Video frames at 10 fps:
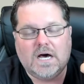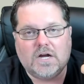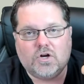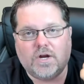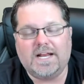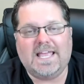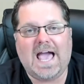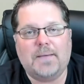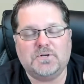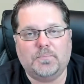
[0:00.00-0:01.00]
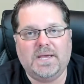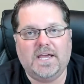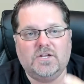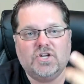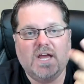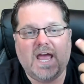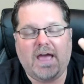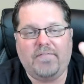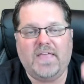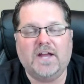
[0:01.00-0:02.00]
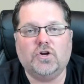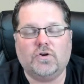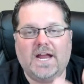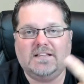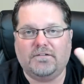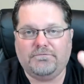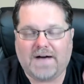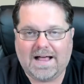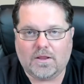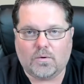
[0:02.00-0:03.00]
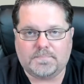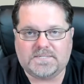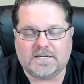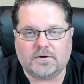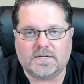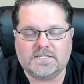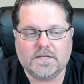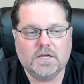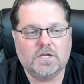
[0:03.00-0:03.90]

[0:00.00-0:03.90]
create a capture page, and then create the follow-up series.